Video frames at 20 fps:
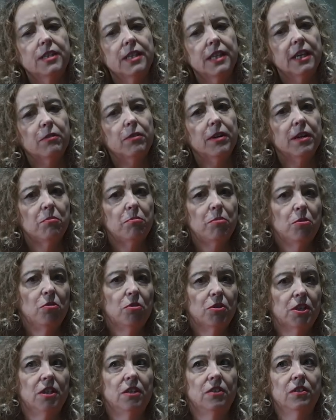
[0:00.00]
it's equally
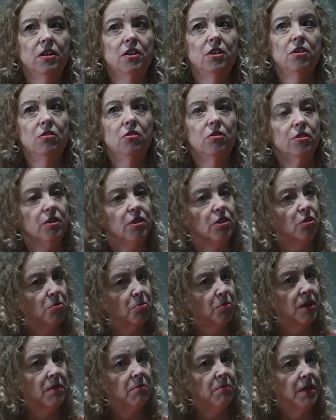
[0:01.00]
important that you look at your
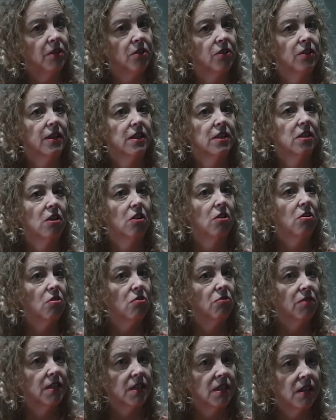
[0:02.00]
brand metrics
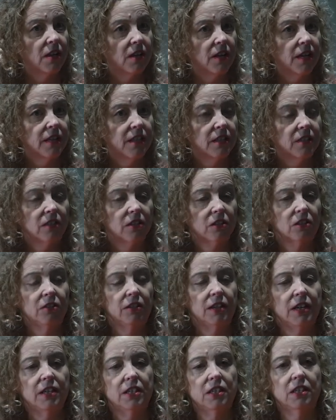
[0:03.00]
alongside the
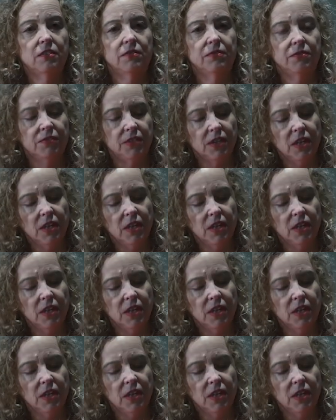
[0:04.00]
creative